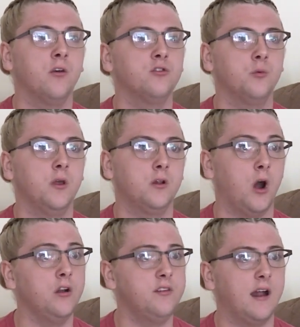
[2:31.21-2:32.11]
So we
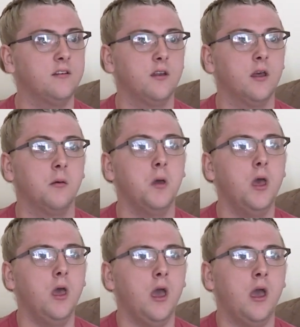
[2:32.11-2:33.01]
contacted him
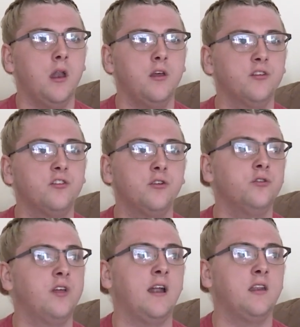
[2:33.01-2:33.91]
and his excuse
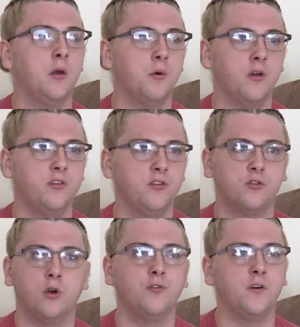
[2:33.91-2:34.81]
that day was his
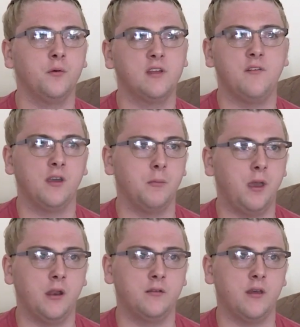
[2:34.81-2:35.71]
girlfriend was having a panic